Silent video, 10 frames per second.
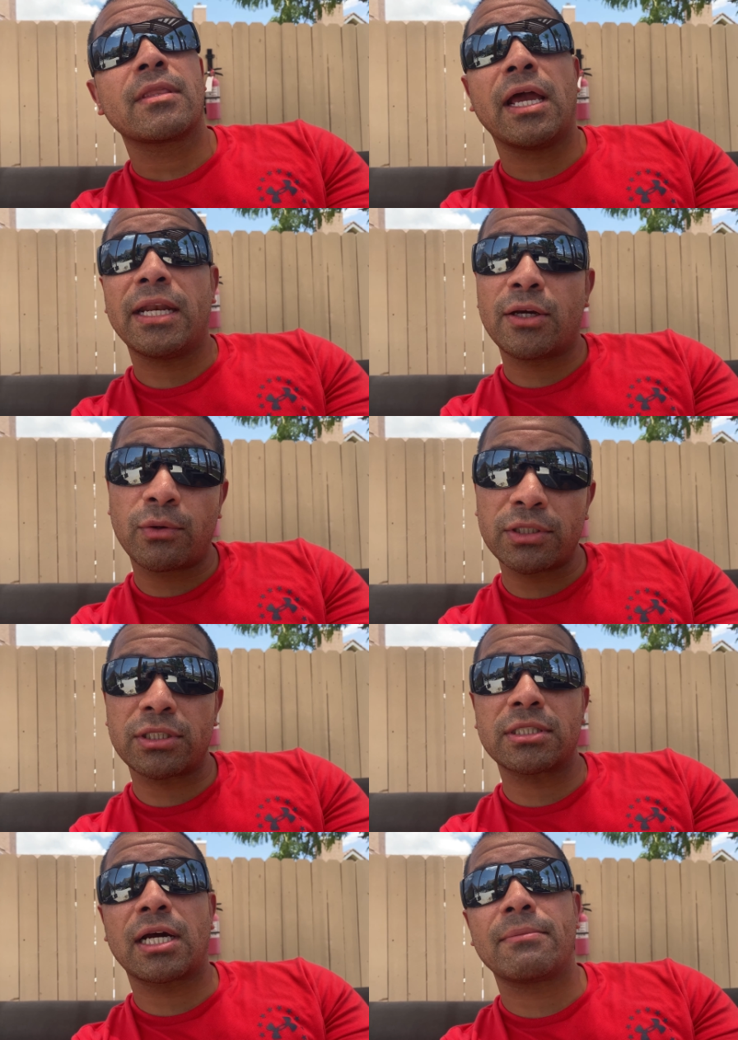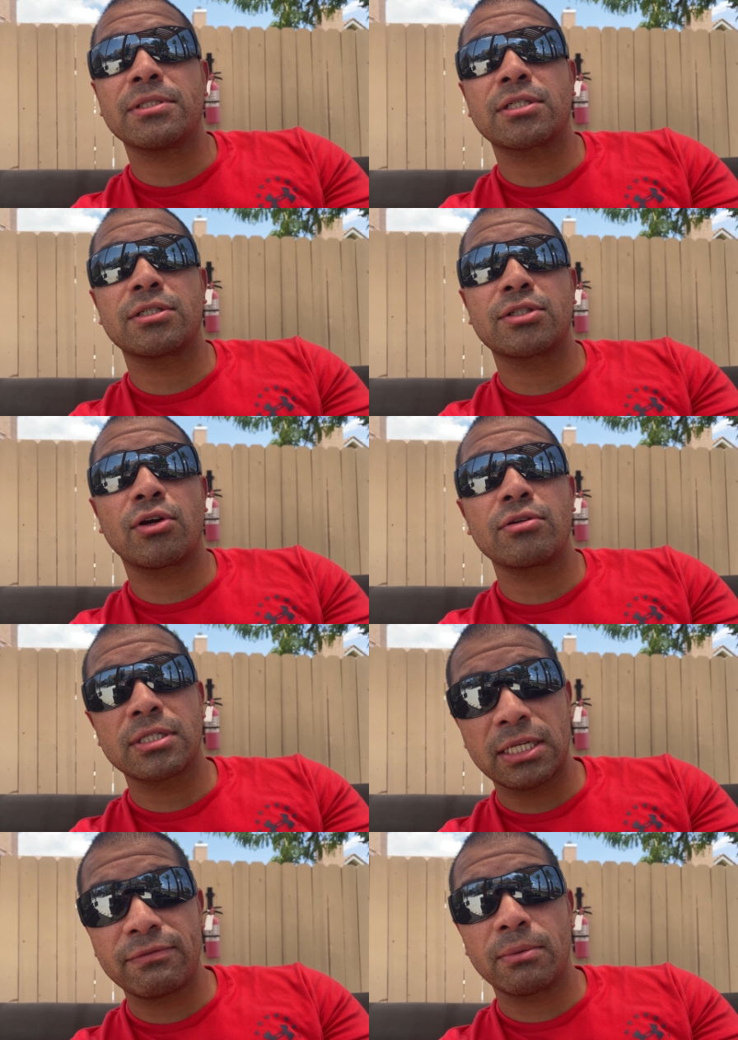any questions, comments, concerns,
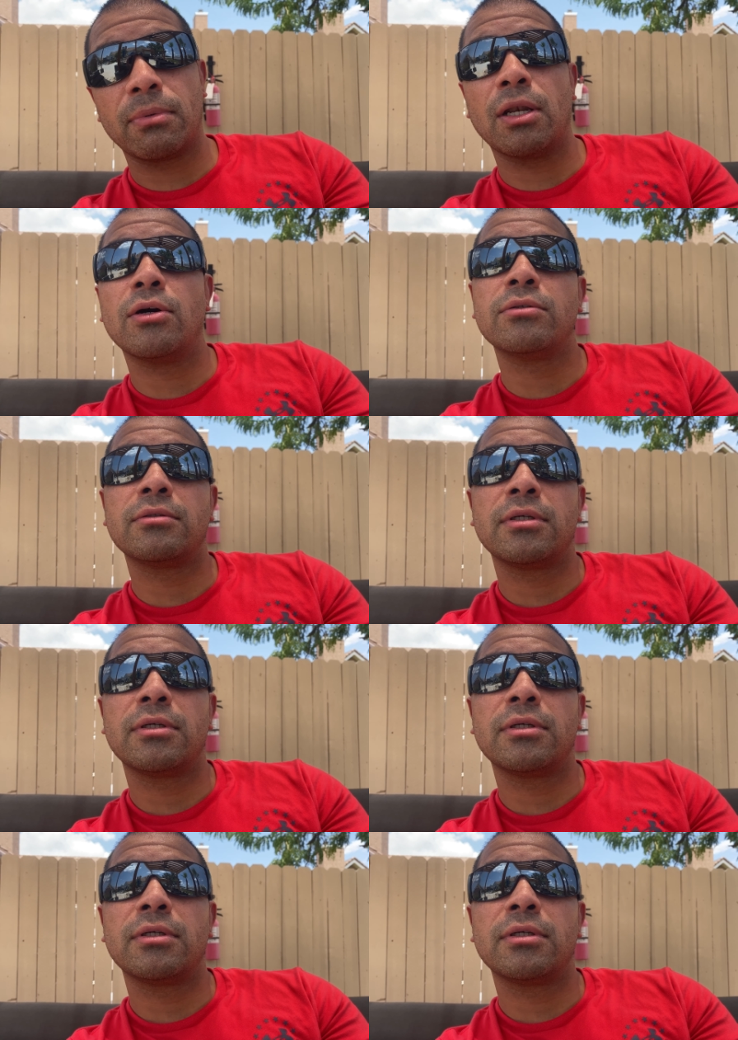leave them below.